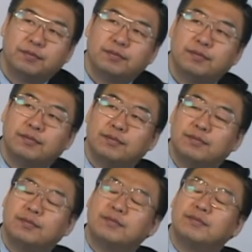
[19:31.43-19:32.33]
Do
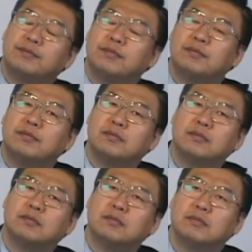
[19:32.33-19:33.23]
not seek
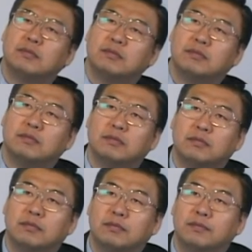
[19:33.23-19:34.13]
revenge,
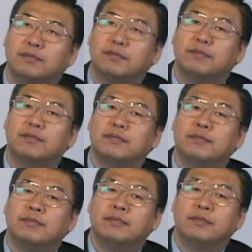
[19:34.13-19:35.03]
but love your
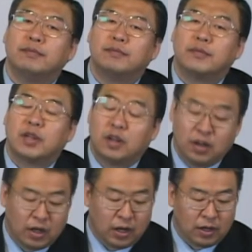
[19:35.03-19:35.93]
neighbor
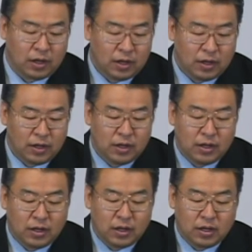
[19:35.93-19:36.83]
as yourself.